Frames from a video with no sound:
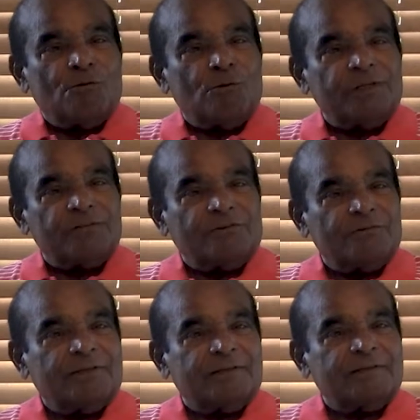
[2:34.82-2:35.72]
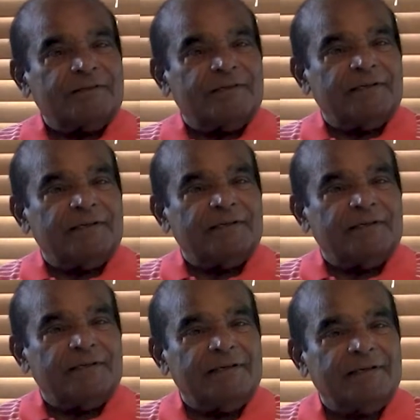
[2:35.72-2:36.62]
Going through
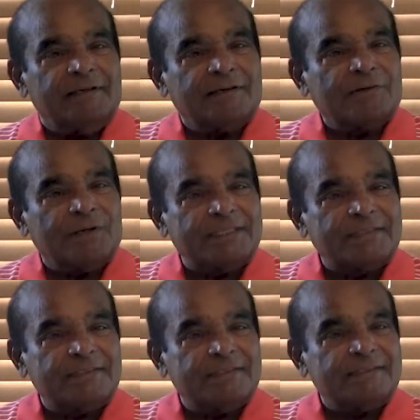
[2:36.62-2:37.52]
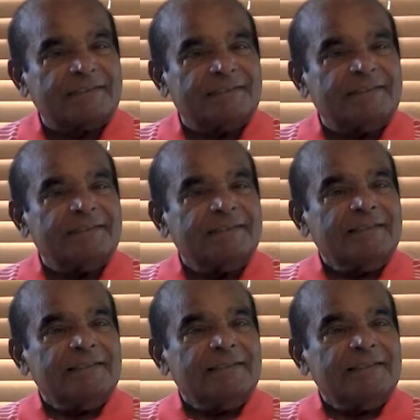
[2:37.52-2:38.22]
the questions and